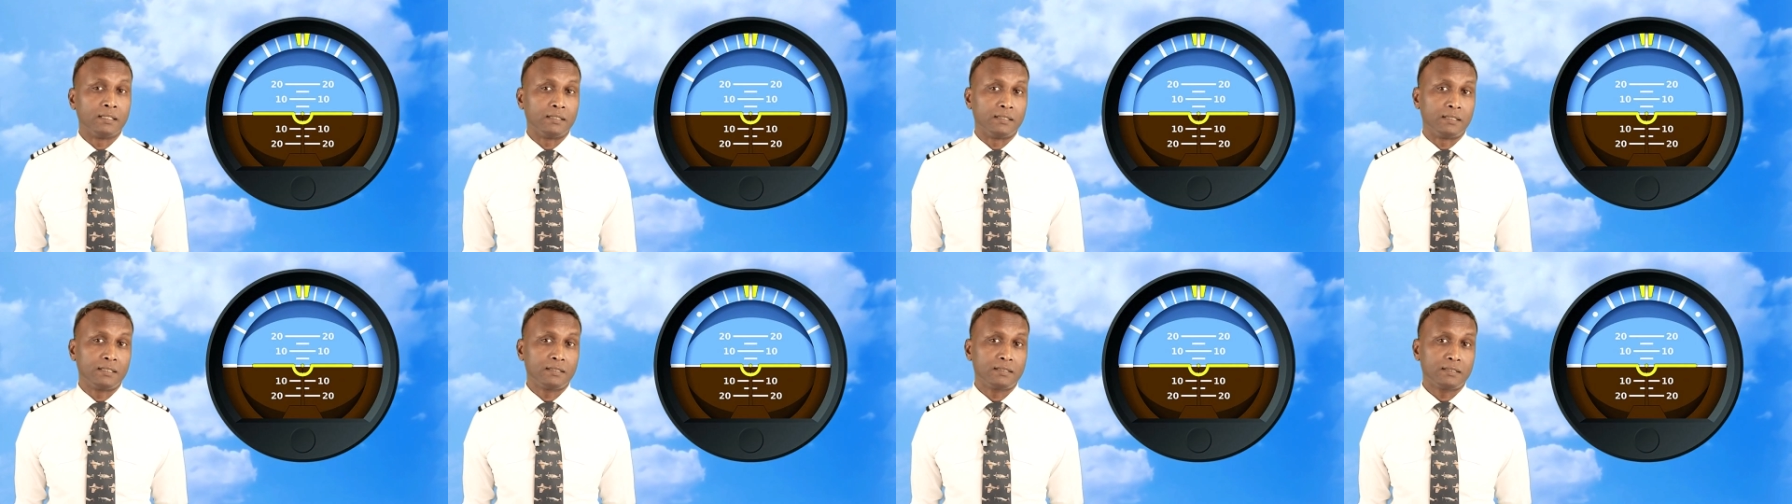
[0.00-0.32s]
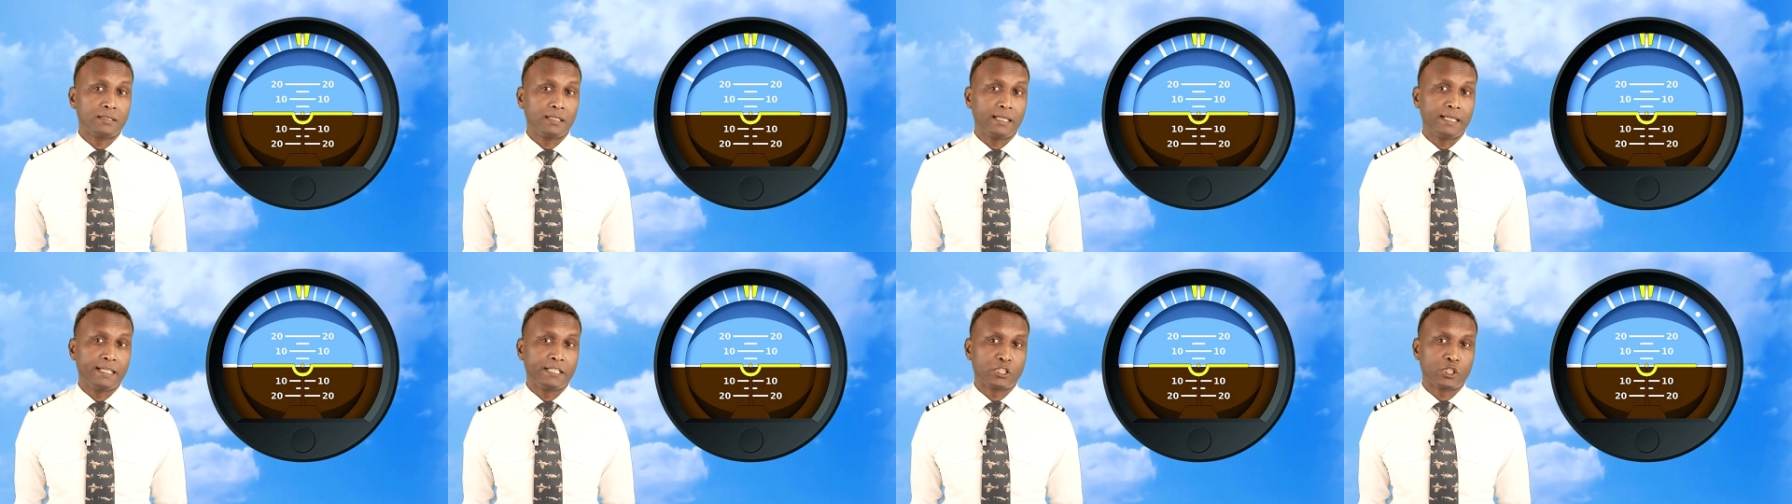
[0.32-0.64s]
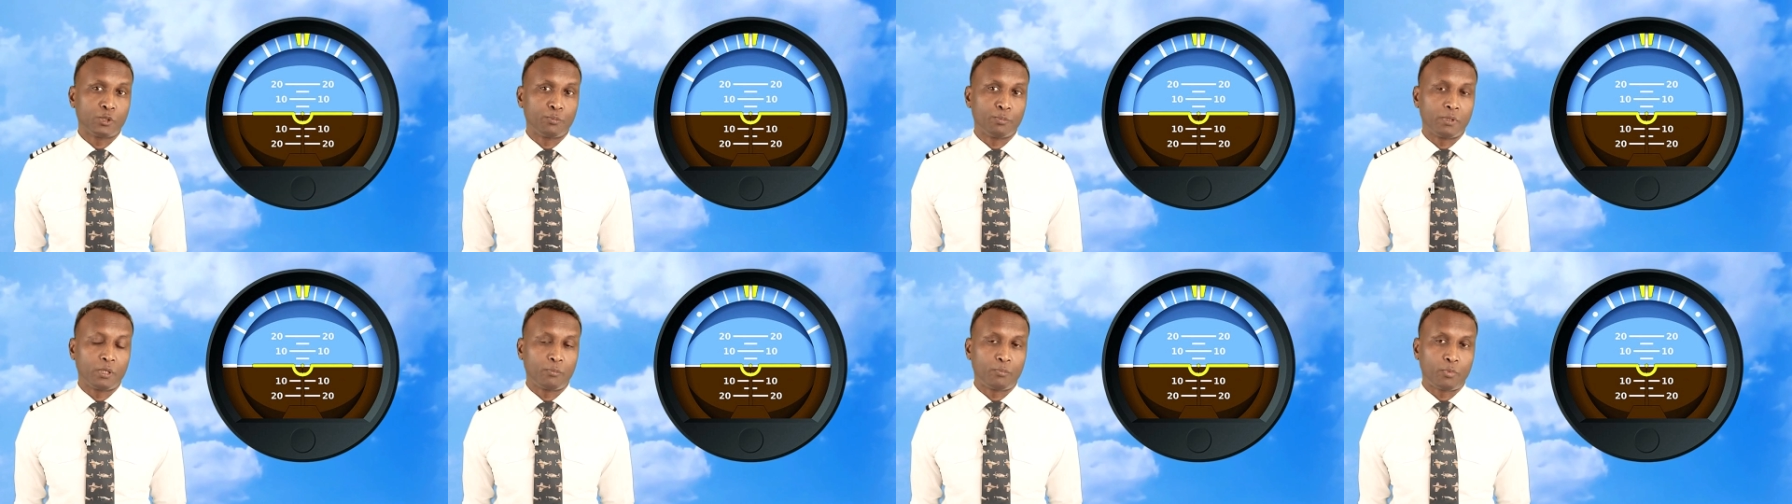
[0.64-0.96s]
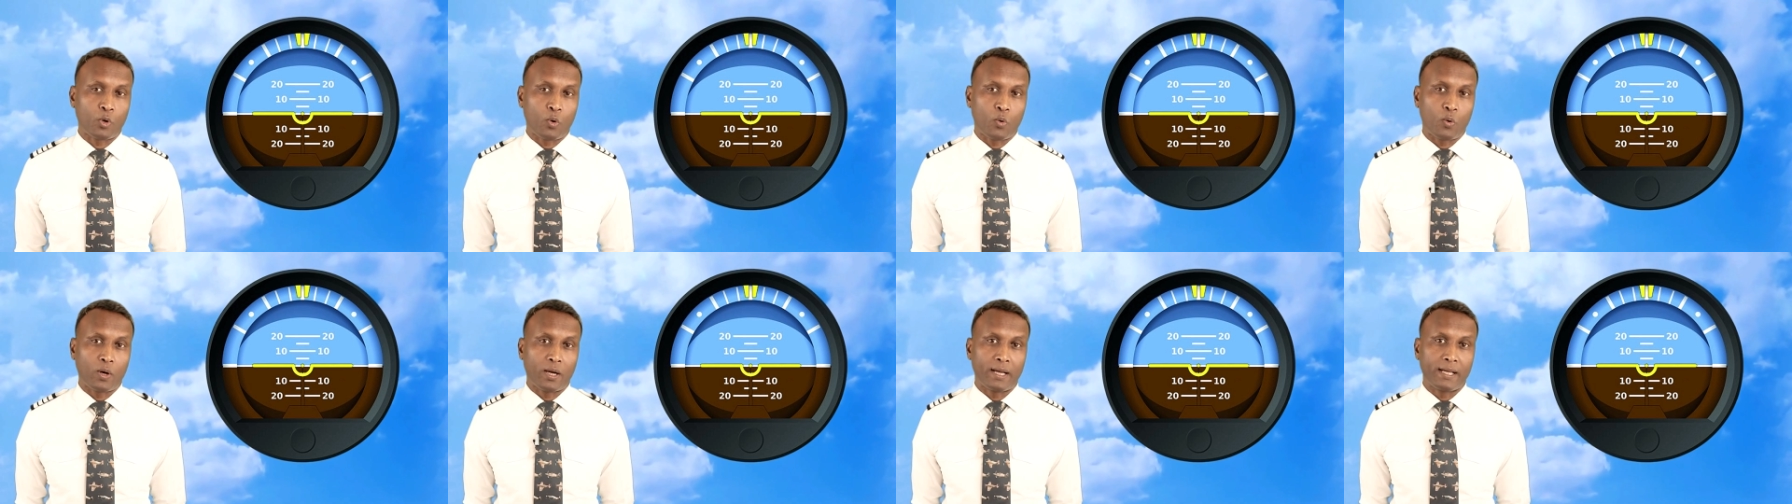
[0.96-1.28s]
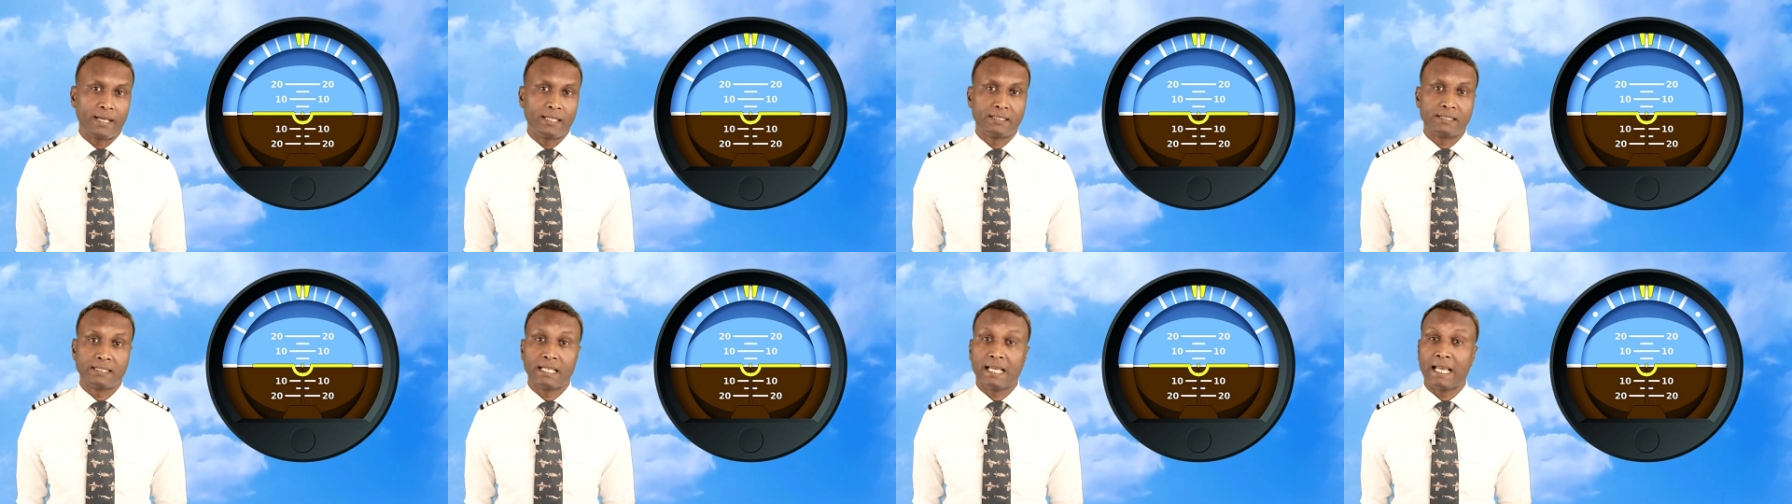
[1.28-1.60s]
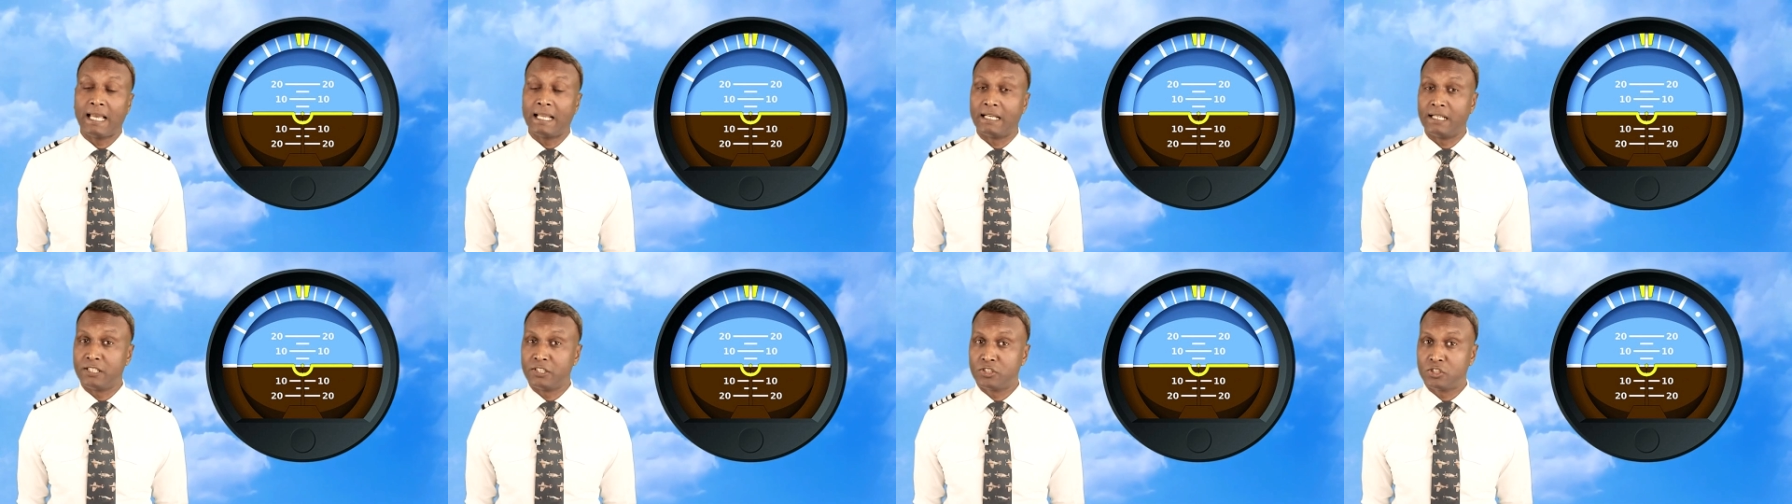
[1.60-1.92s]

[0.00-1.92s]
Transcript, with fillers: This instrument provides an